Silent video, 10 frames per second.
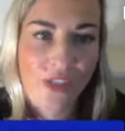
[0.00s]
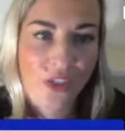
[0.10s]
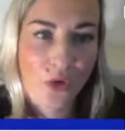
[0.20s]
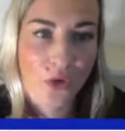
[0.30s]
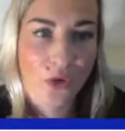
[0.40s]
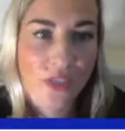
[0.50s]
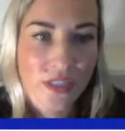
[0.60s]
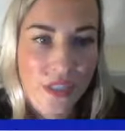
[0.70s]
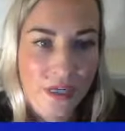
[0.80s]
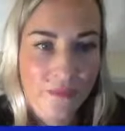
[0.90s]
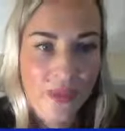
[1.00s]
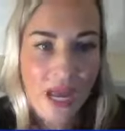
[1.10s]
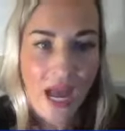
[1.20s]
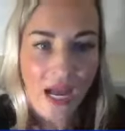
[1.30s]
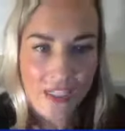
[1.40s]
And so, Kristen,
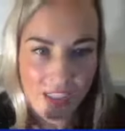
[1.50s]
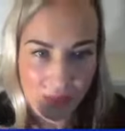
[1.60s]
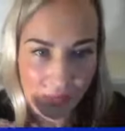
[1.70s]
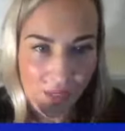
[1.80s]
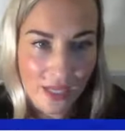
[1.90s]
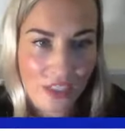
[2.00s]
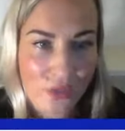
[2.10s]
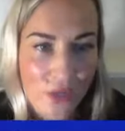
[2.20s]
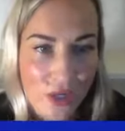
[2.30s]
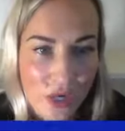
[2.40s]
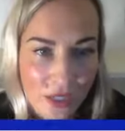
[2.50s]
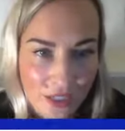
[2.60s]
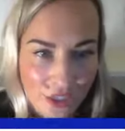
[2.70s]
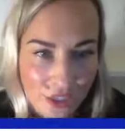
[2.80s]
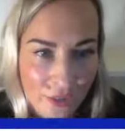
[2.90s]
I just bless what
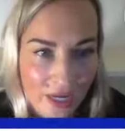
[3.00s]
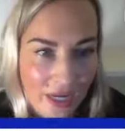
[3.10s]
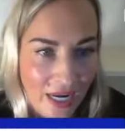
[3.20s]
God is doing.